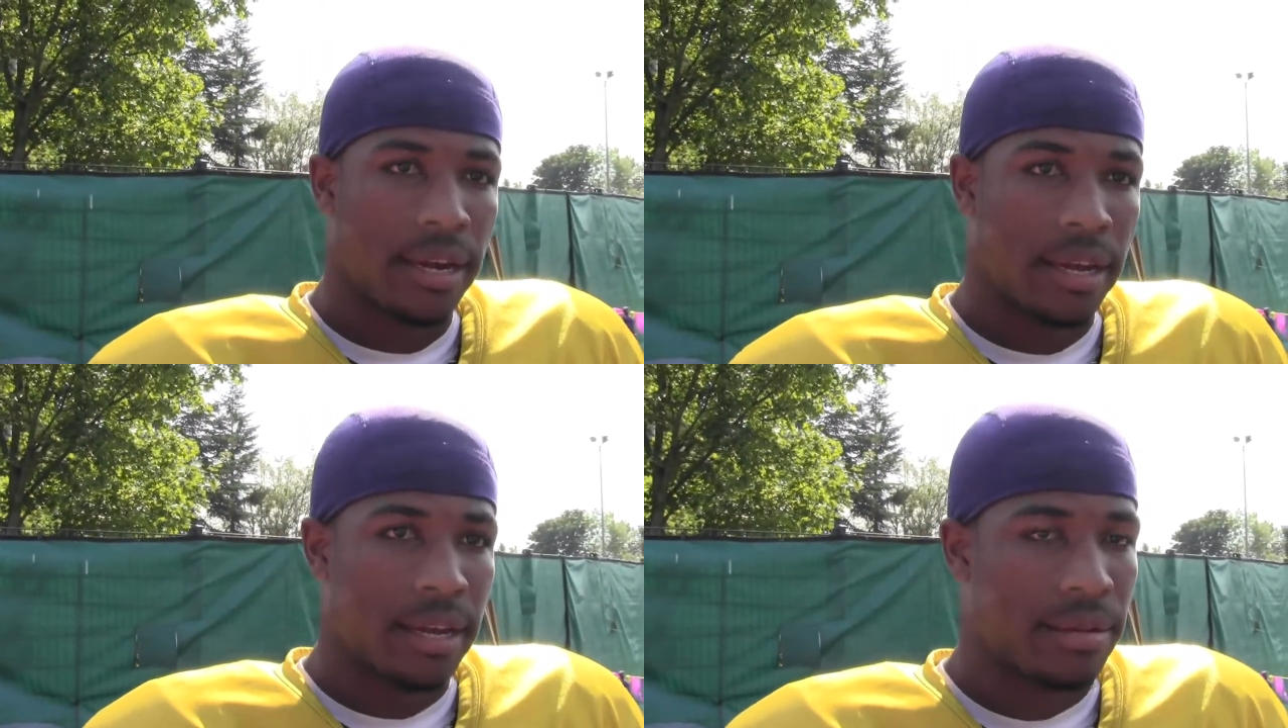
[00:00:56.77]

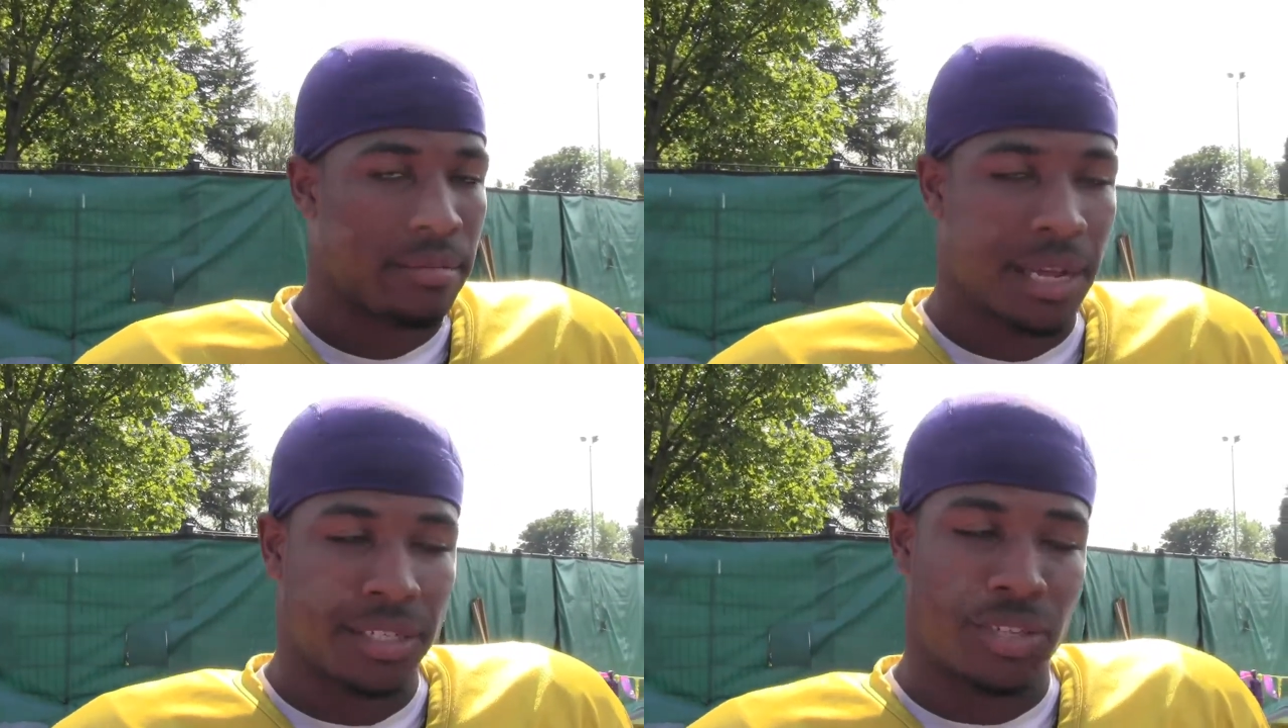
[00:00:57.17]

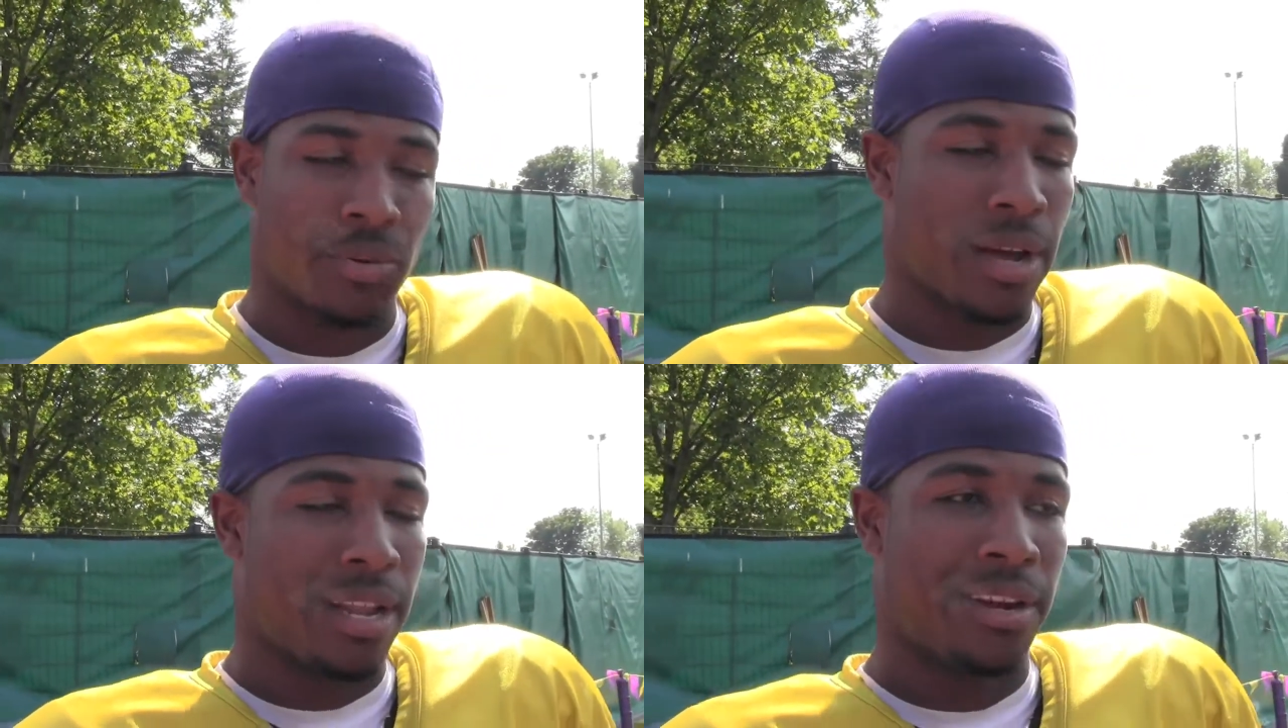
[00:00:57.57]
I'm not
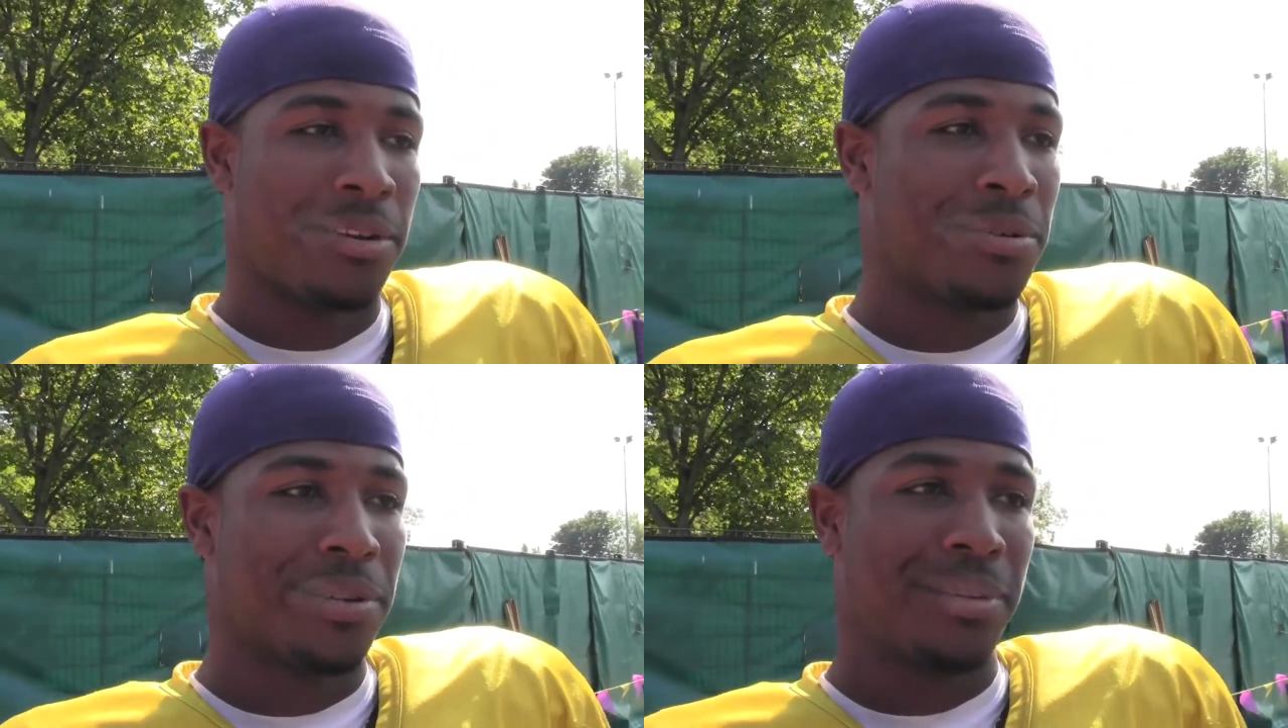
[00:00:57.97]
sure why they
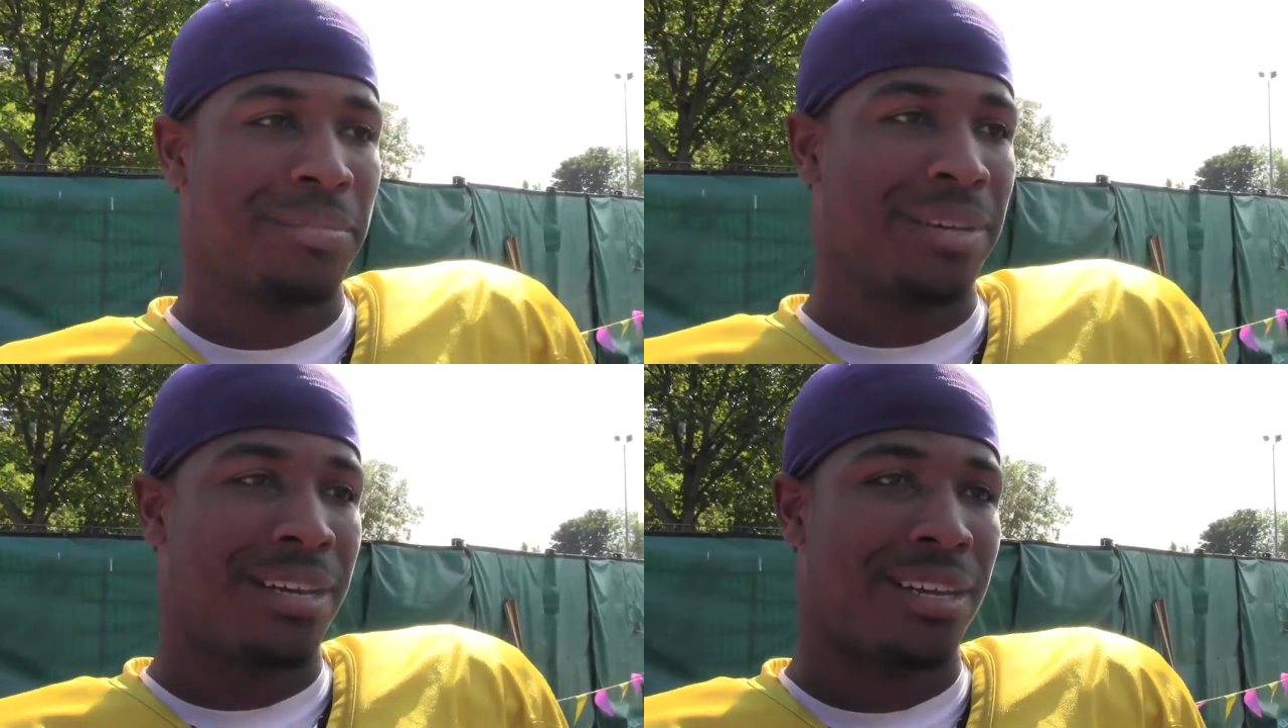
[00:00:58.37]
do it,
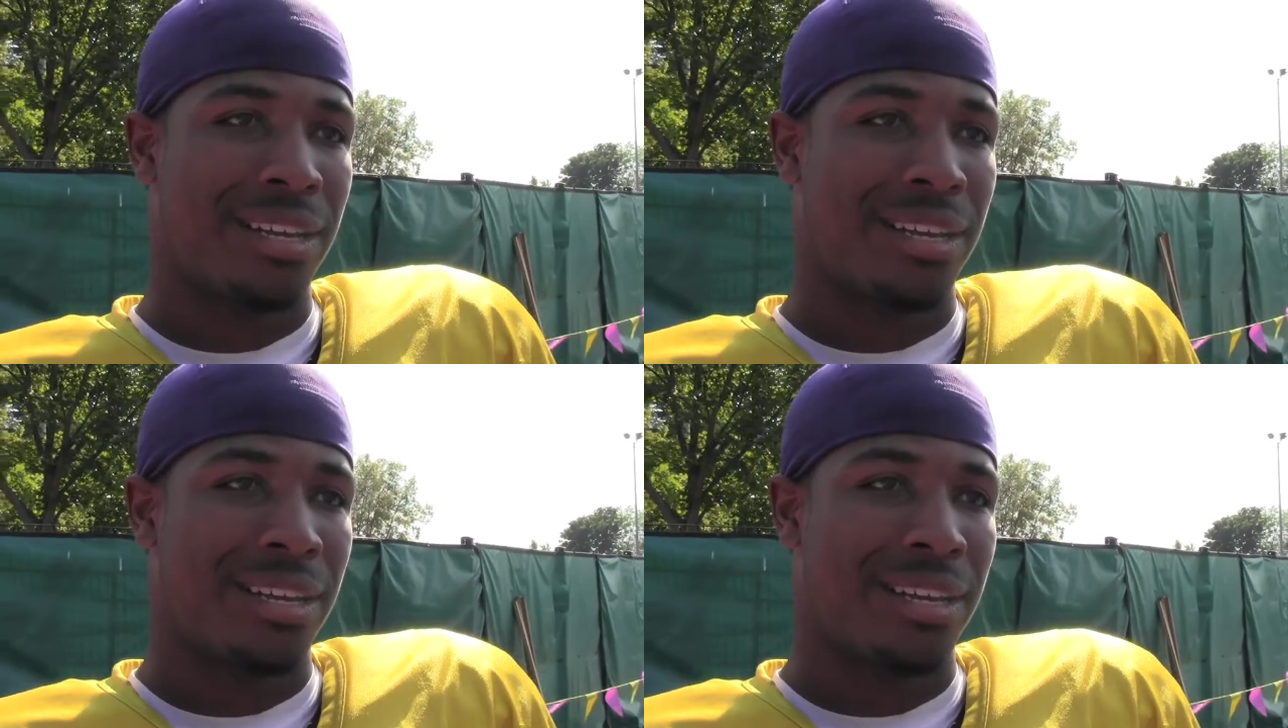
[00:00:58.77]
but